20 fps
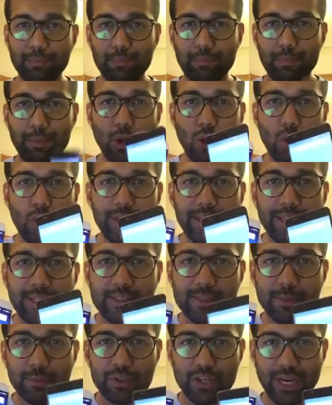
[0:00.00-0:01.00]
purely
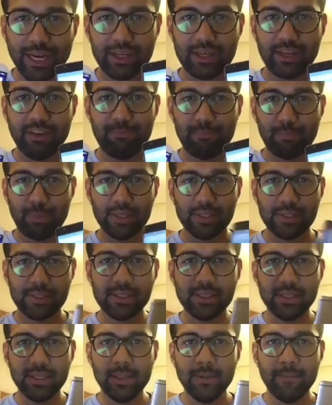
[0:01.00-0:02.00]
subjective
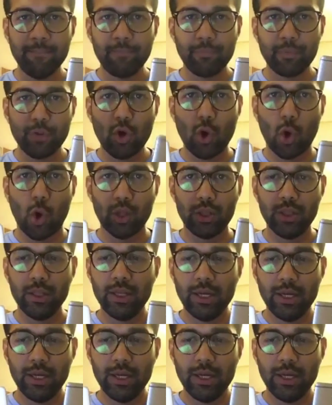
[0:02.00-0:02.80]
personal call